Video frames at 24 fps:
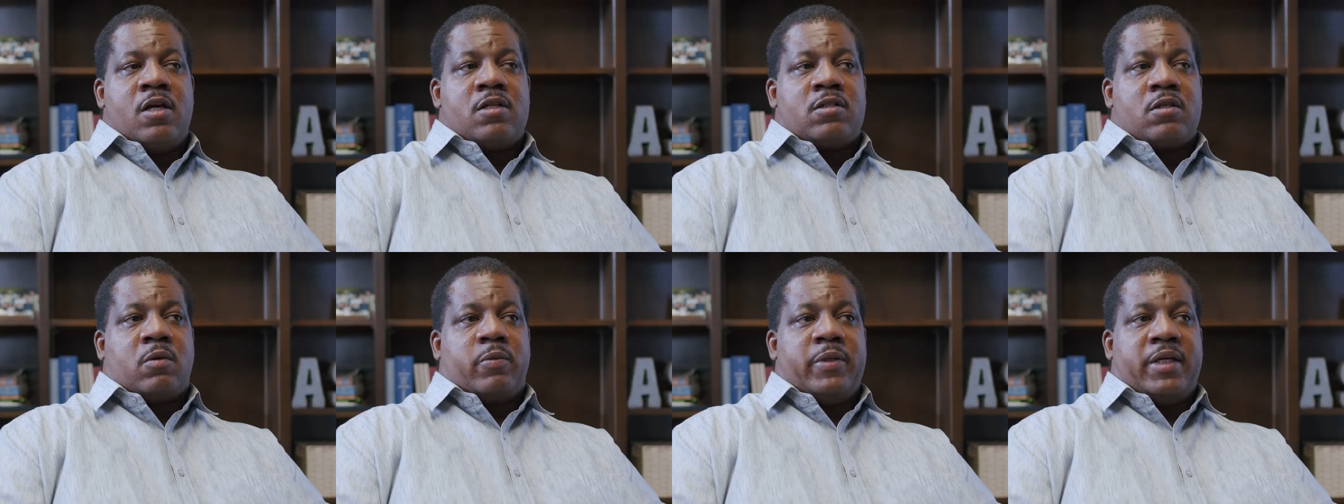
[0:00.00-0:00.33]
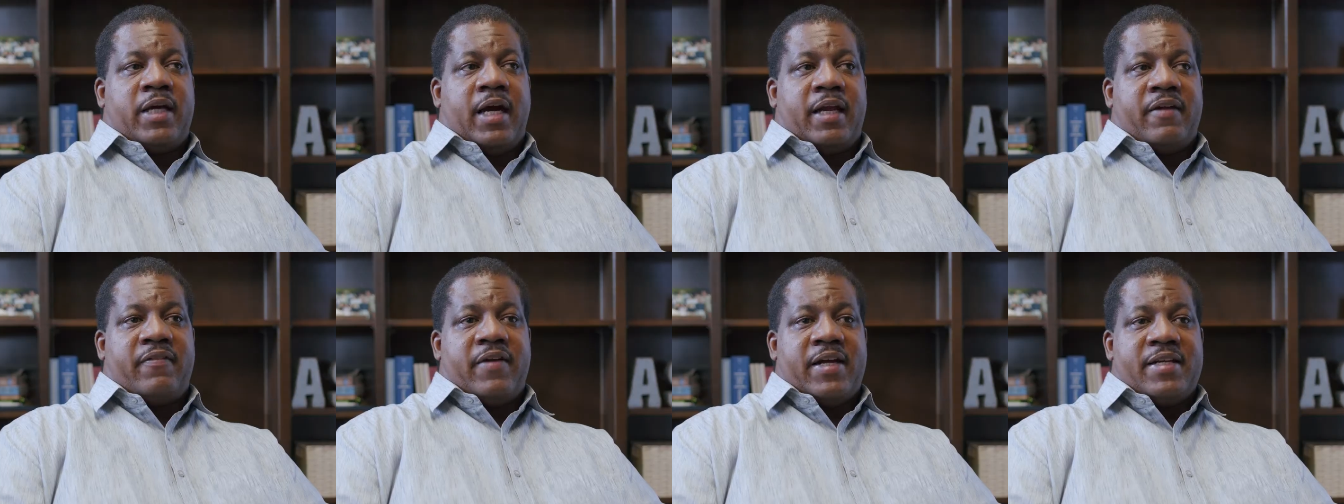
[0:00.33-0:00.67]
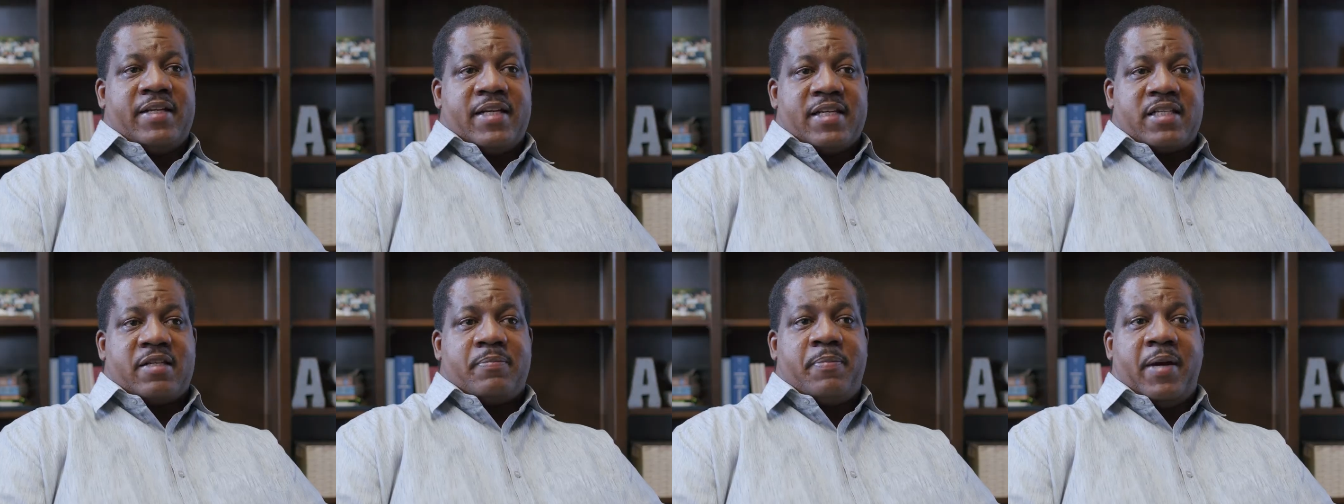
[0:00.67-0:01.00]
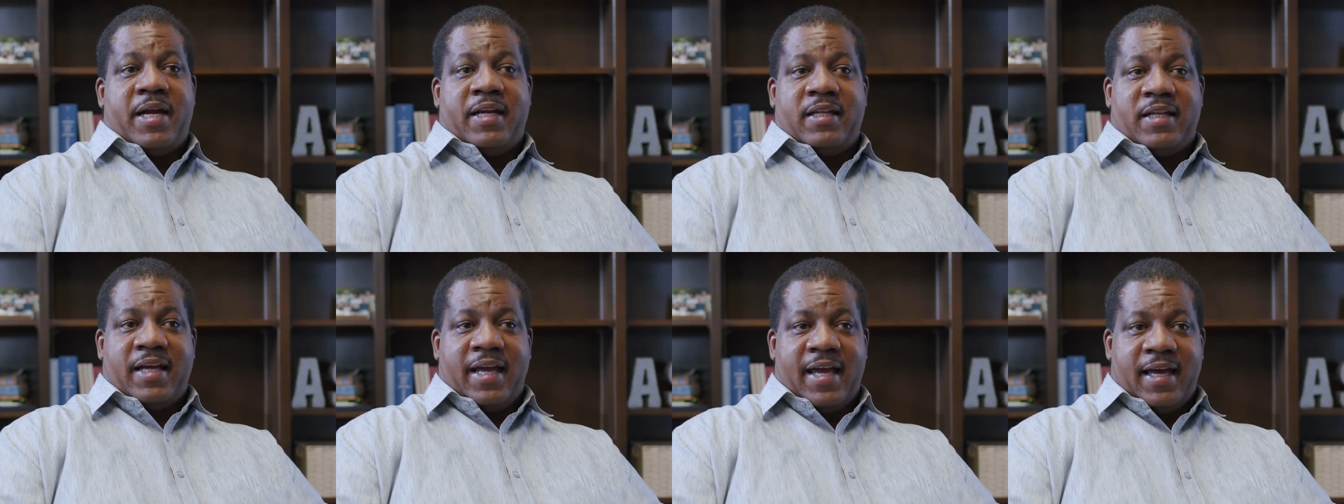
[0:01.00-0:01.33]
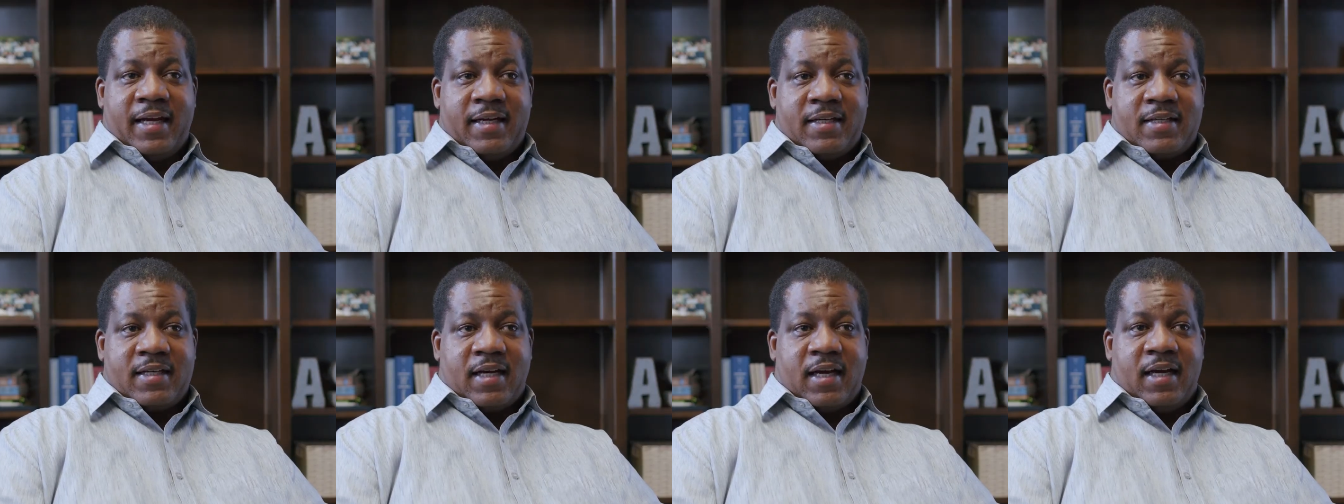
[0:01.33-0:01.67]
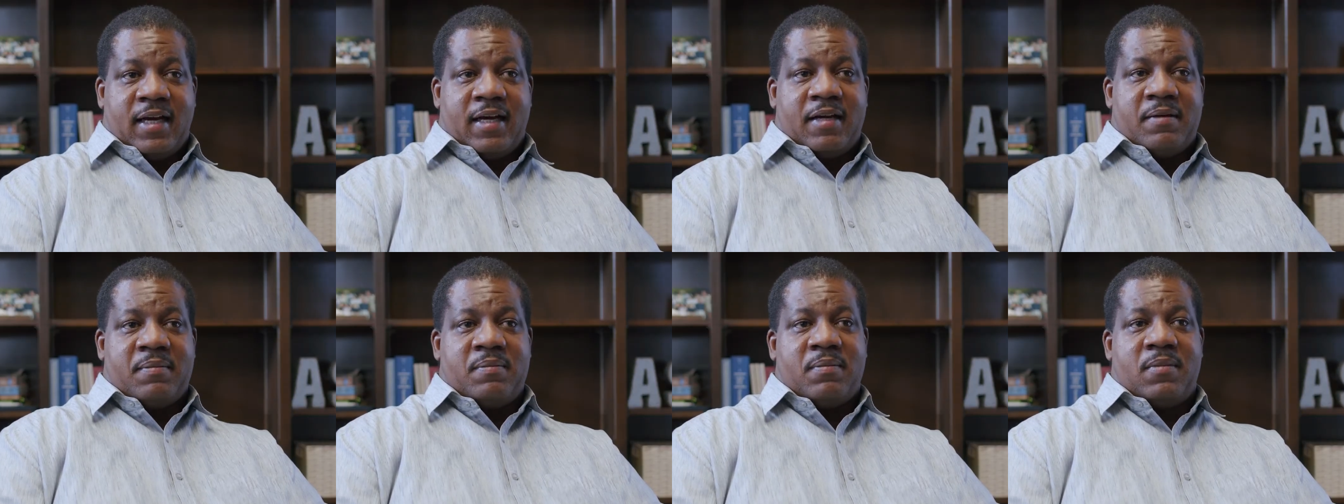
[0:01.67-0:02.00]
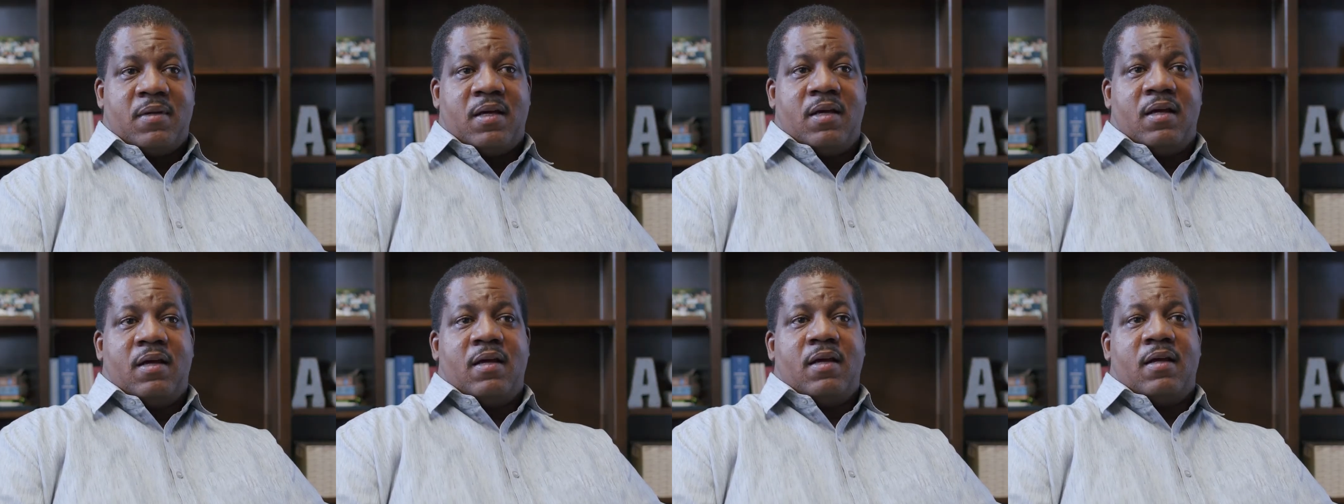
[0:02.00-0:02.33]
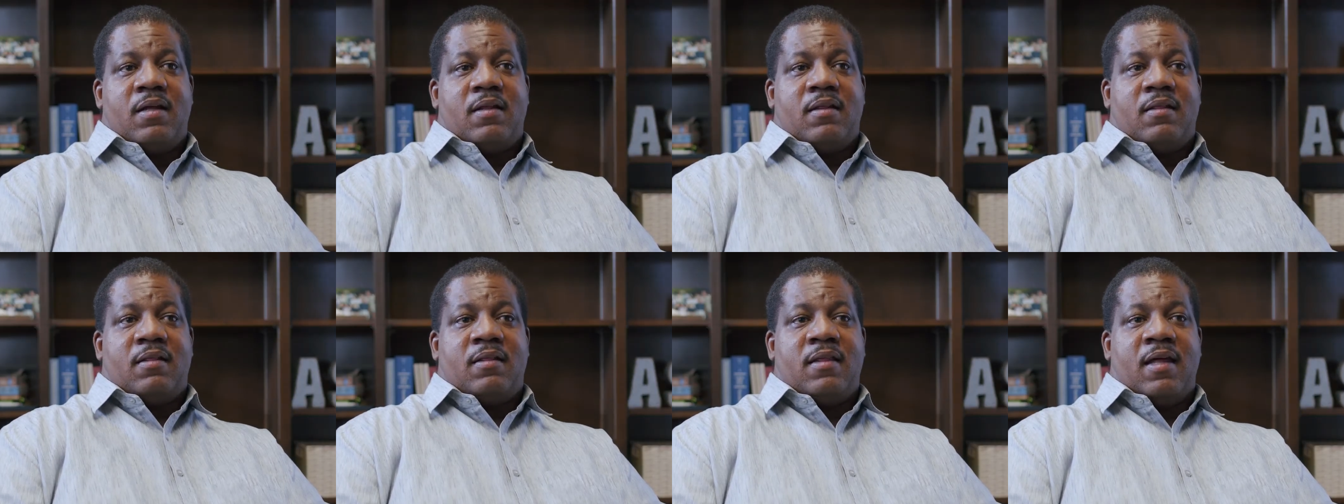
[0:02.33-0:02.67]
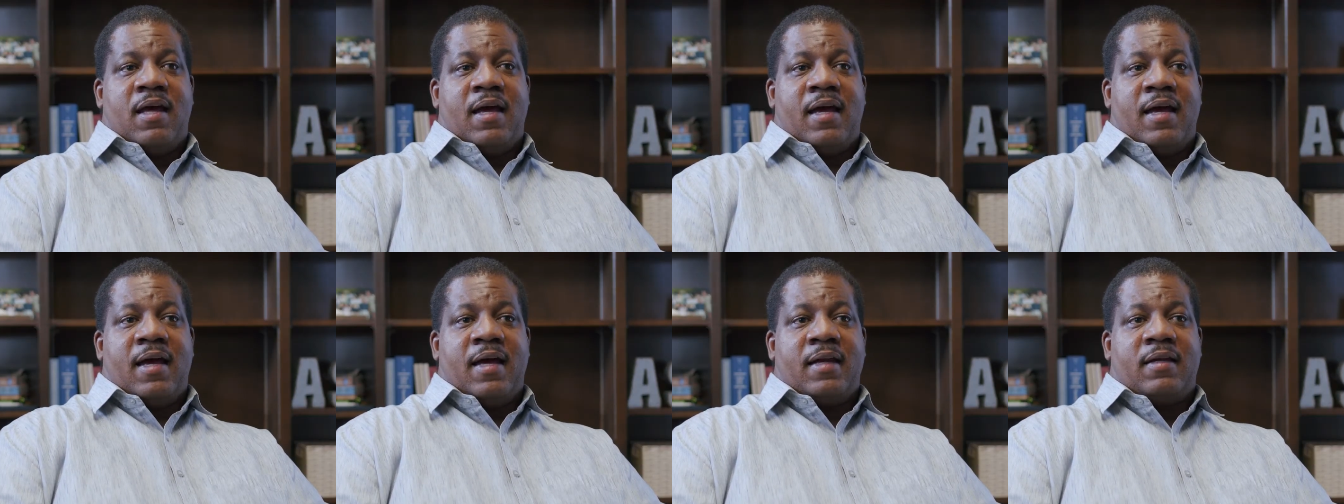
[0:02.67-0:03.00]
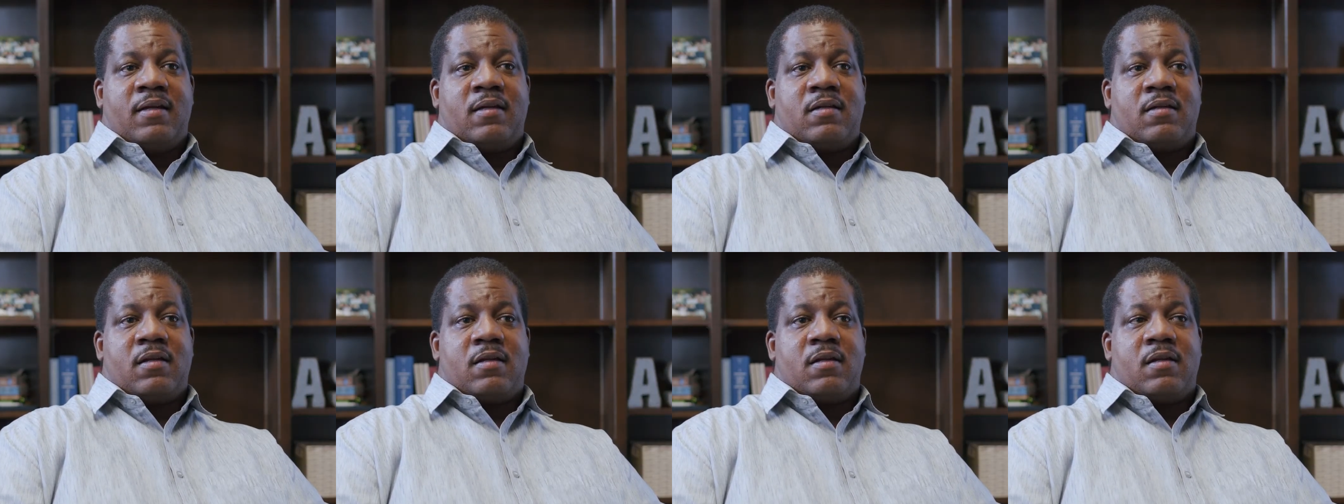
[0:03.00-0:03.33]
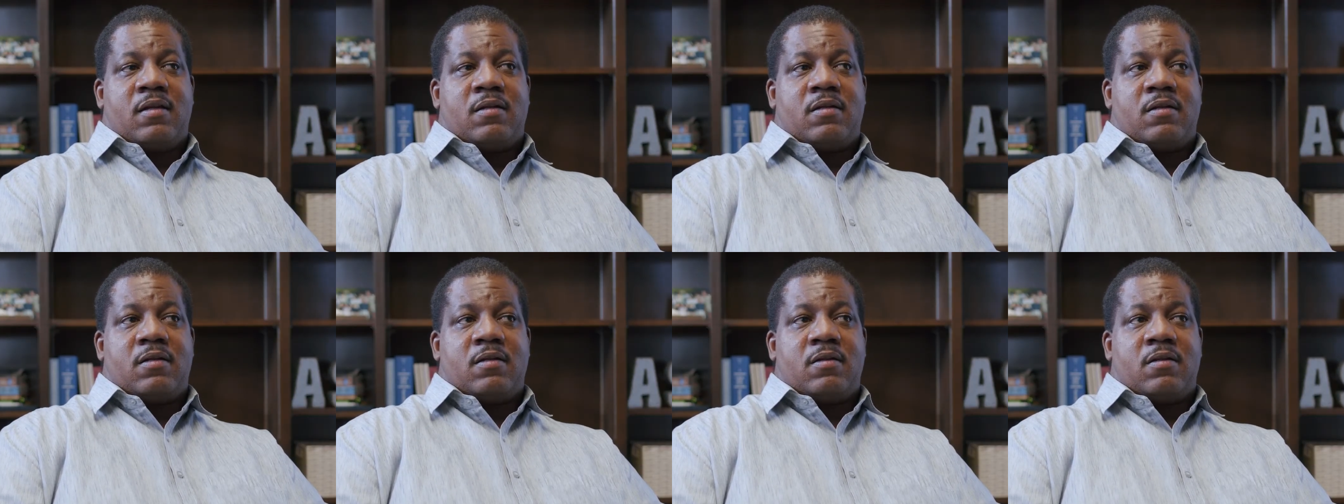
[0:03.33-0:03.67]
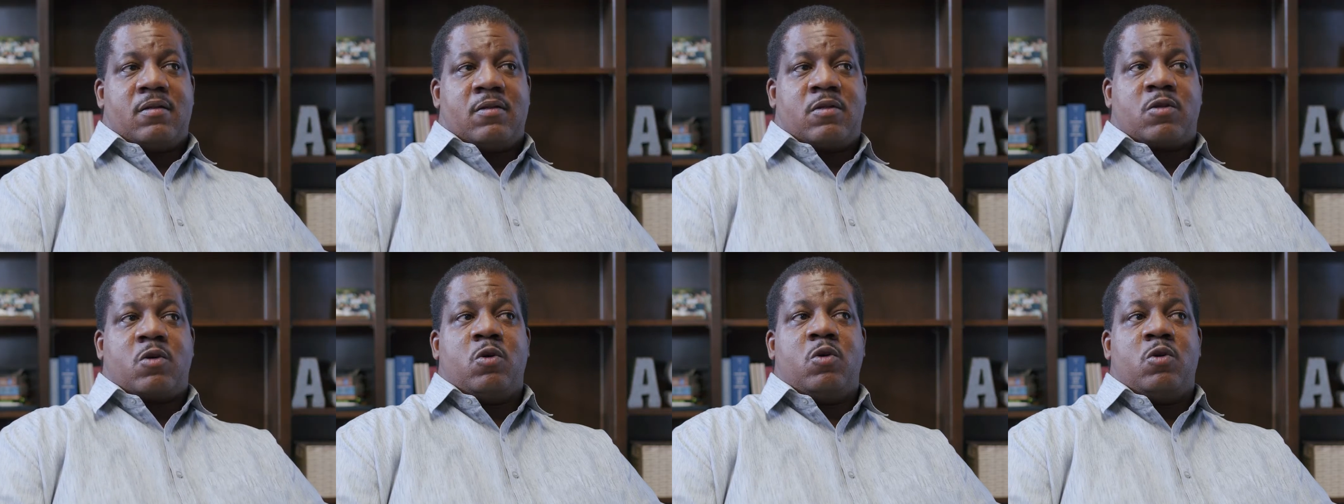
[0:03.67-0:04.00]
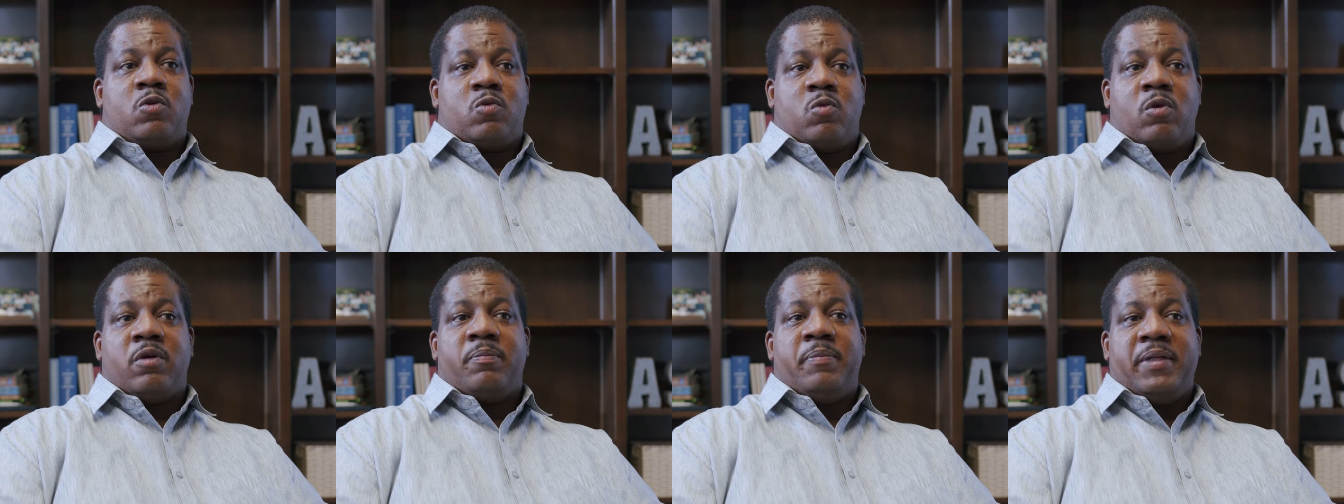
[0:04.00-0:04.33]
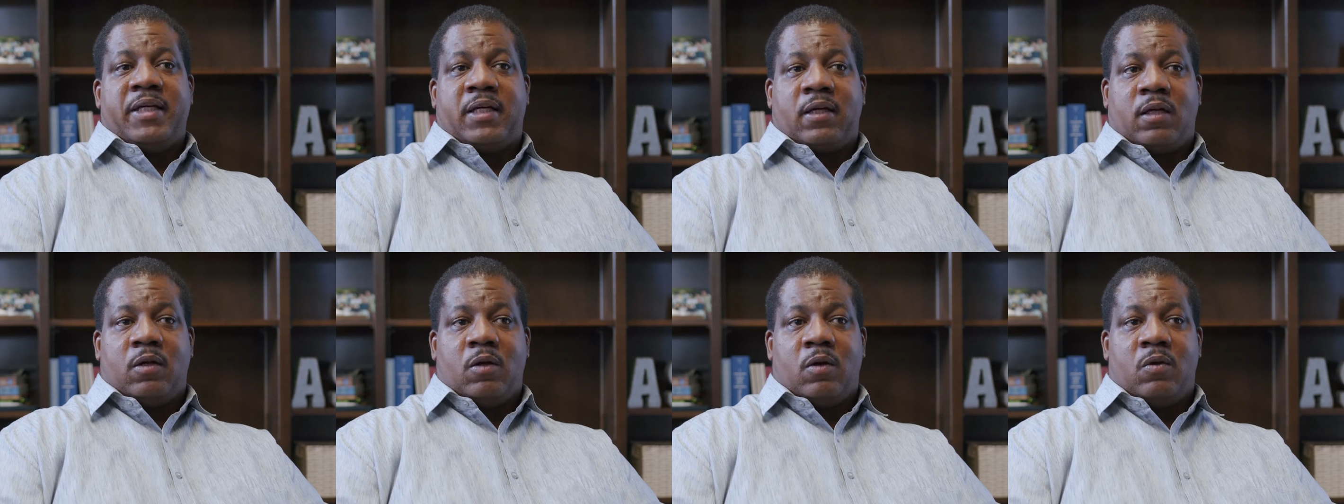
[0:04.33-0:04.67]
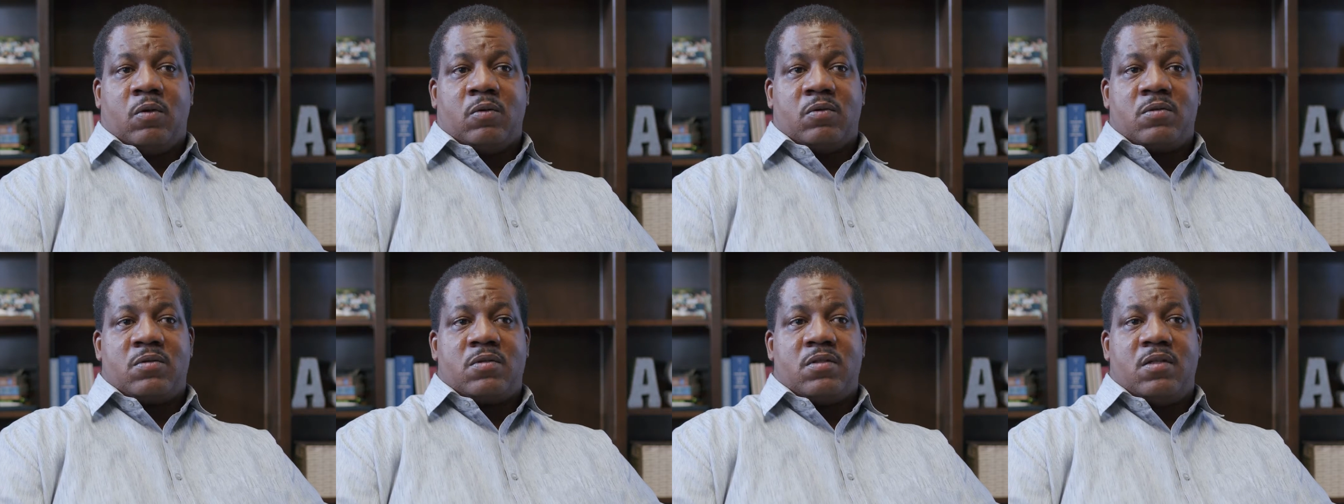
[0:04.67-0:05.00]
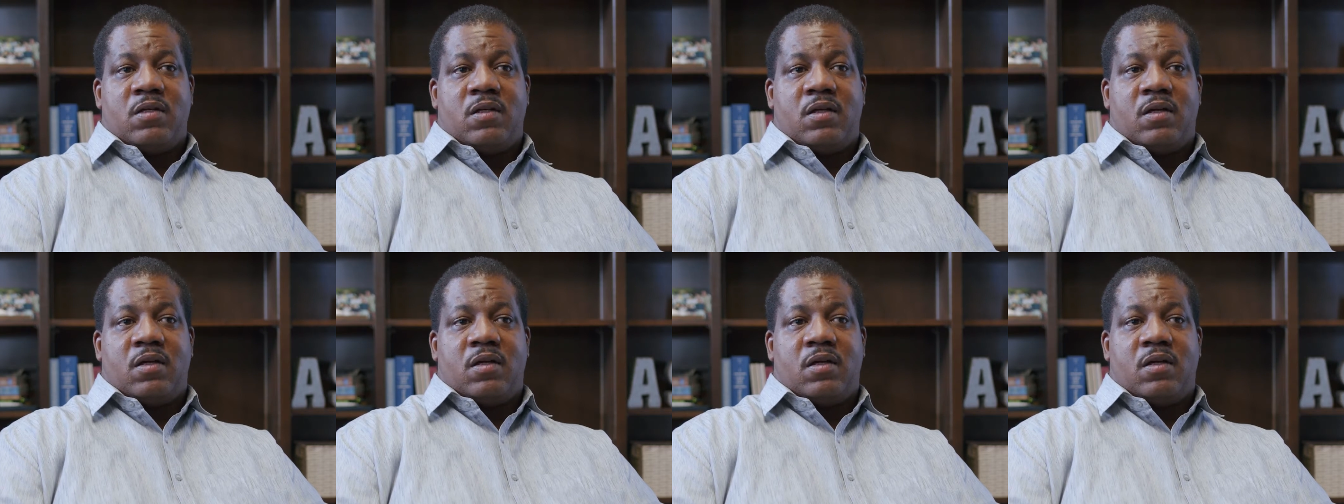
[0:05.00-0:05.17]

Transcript: So we kind of anticipated ahead of time that schools would be closed.